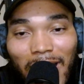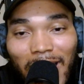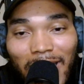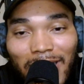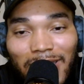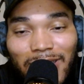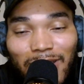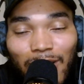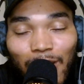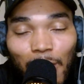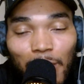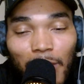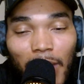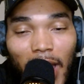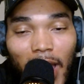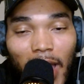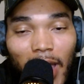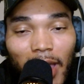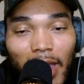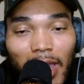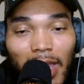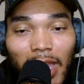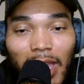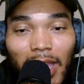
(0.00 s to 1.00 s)
So I'm not
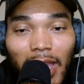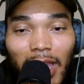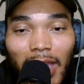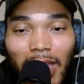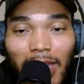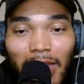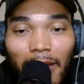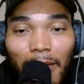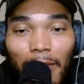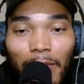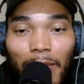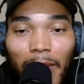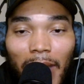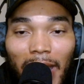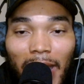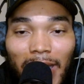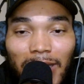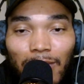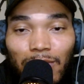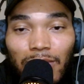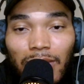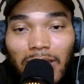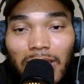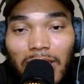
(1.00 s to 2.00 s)
in the best
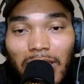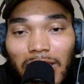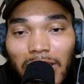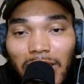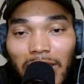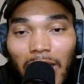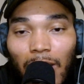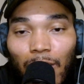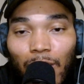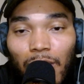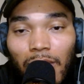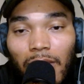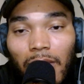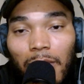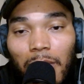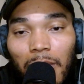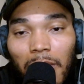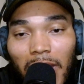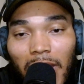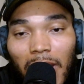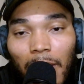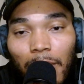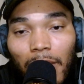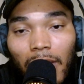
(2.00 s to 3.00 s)
position I want to be
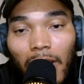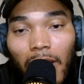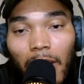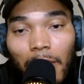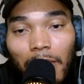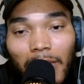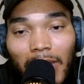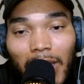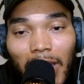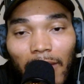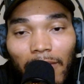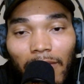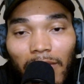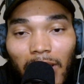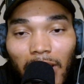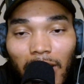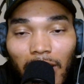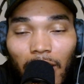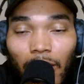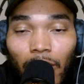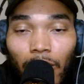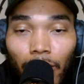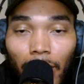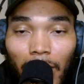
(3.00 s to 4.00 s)
in, but I'm definitely in a
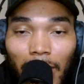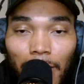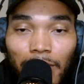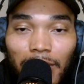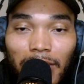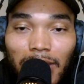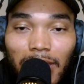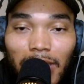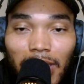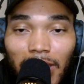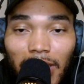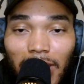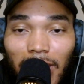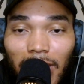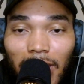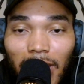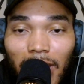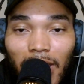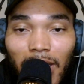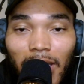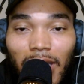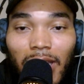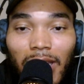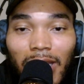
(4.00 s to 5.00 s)
great position
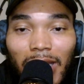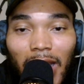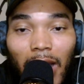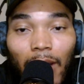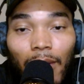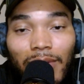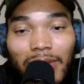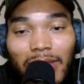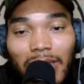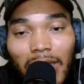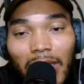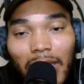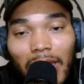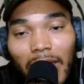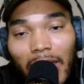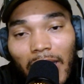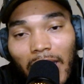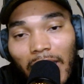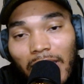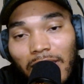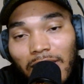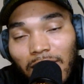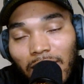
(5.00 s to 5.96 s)
that I was in last year.